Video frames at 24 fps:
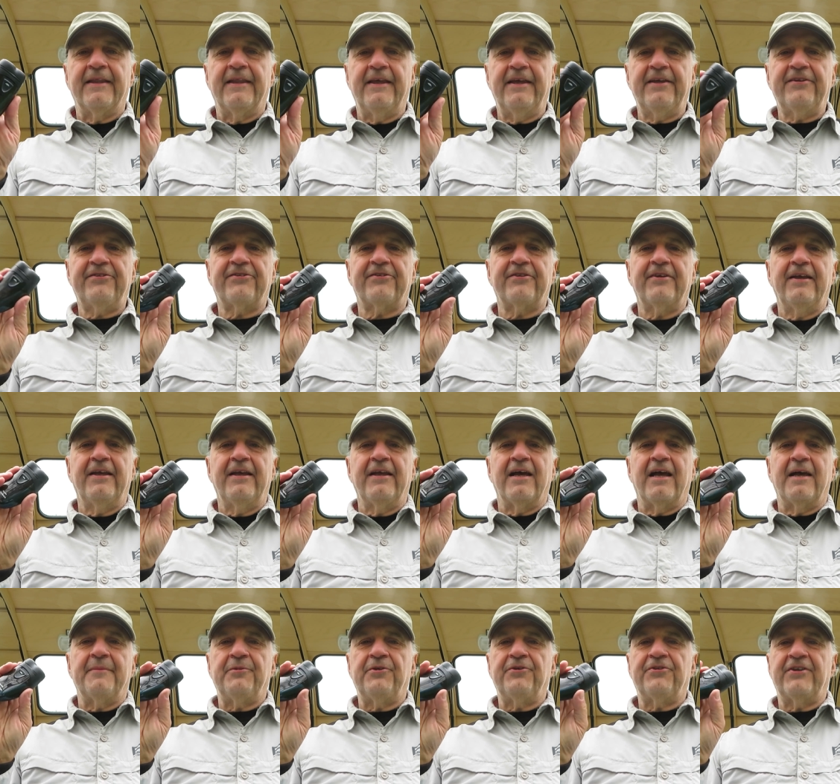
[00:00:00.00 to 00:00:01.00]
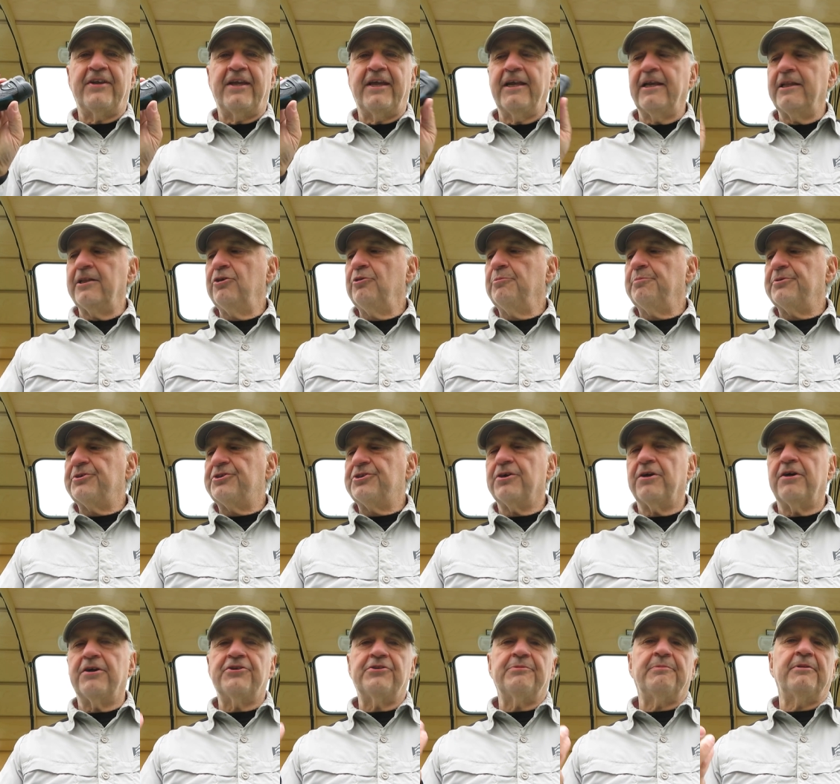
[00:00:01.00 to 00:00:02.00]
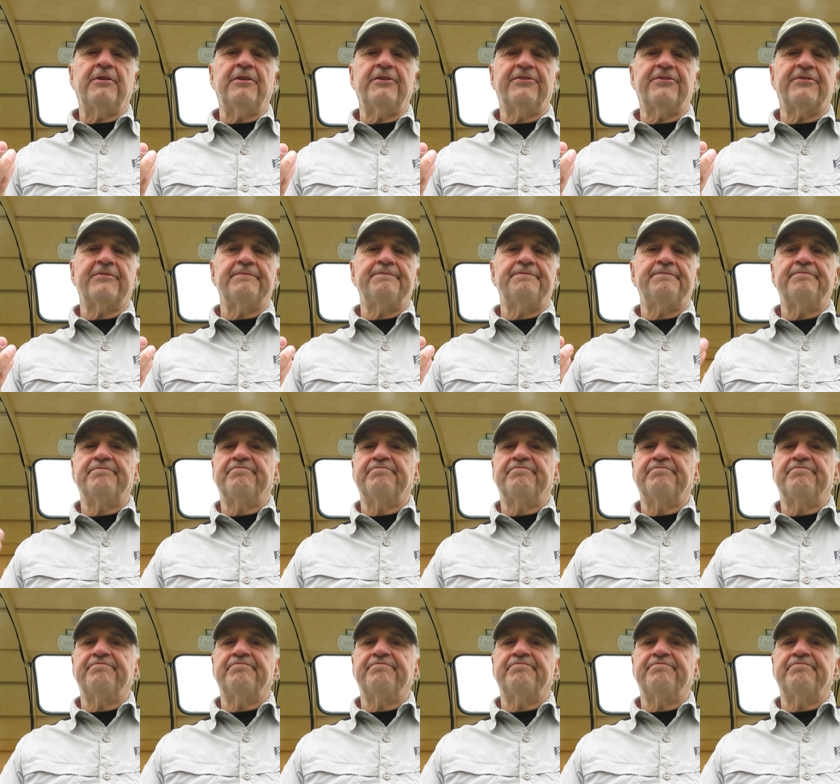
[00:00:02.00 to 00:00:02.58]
This, I'm using Eneloop rechargeables